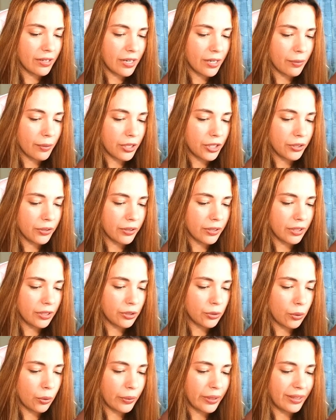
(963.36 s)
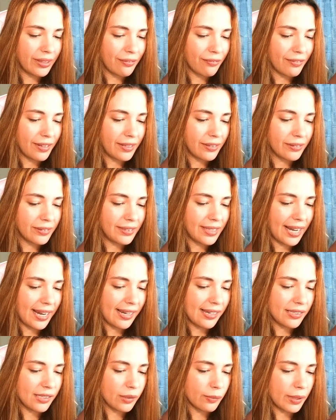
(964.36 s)
creature you control with Defender
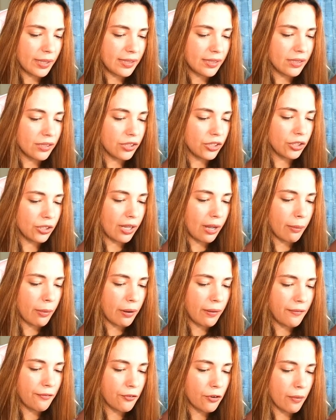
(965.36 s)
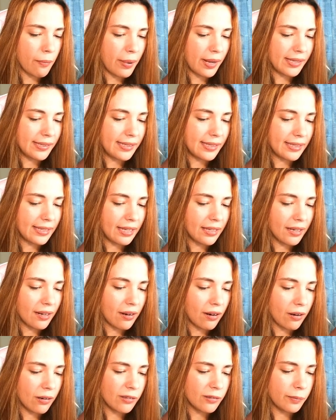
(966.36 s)
dies, you may search a library for a basic land
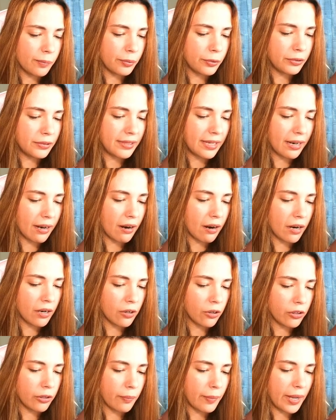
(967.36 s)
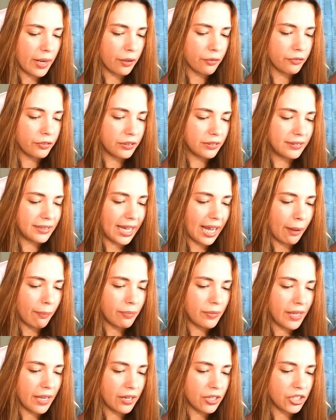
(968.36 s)
card, put that card on the battlefield tap,
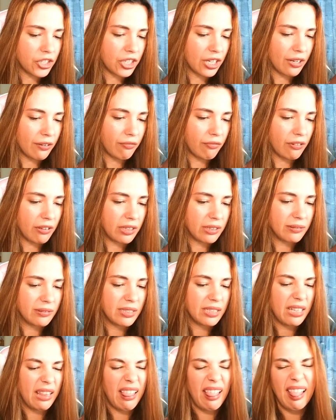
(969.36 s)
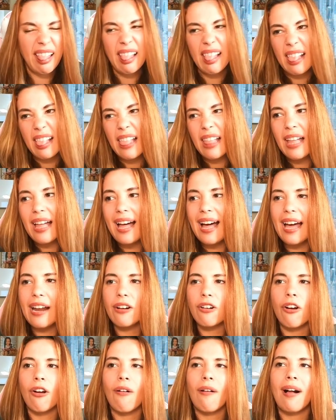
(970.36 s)
then shuffle. I
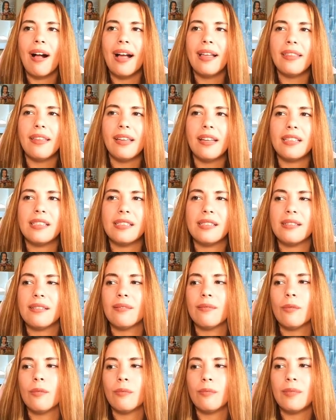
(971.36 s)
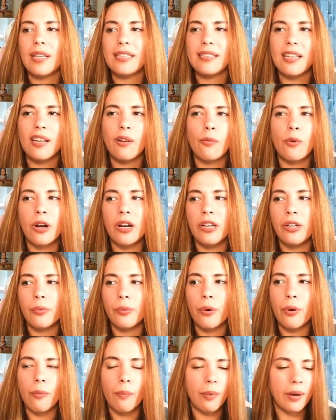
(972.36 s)
don't know. I think it's, let's say
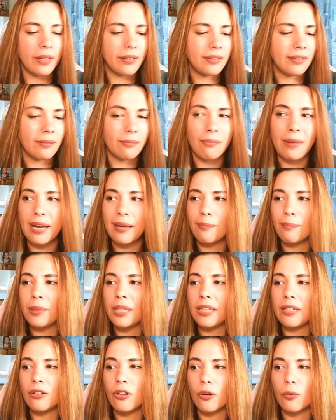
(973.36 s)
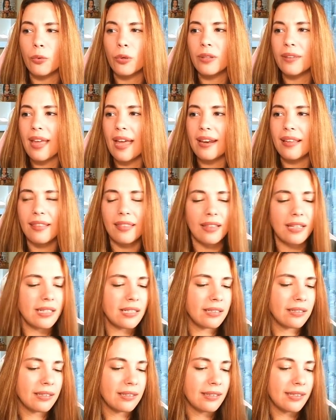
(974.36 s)
€1, but might be not worth
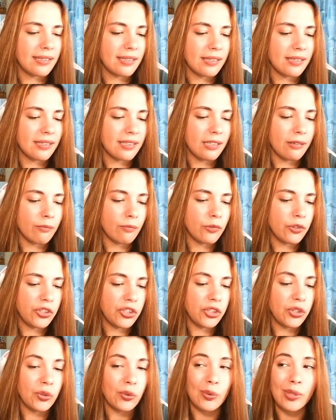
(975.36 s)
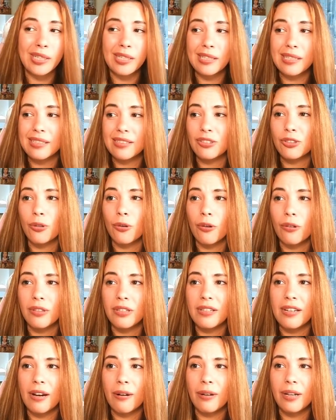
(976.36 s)
anything. Doesn't seem too
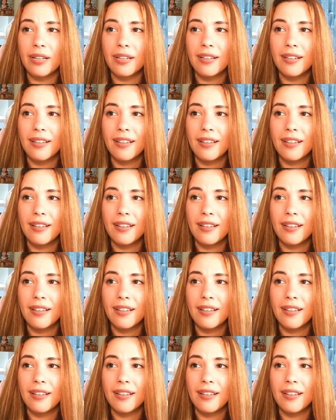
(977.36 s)
extraordinary.